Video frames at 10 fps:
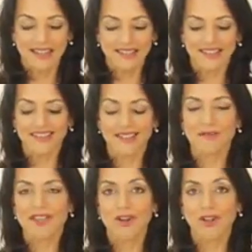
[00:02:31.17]
is
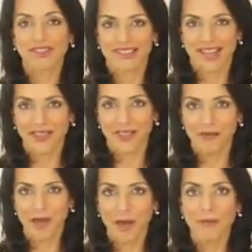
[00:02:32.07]
something called
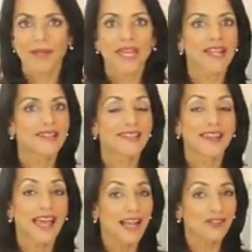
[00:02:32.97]
xanthan gum. It's
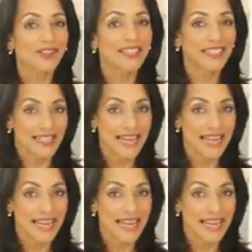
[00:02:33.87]
actually a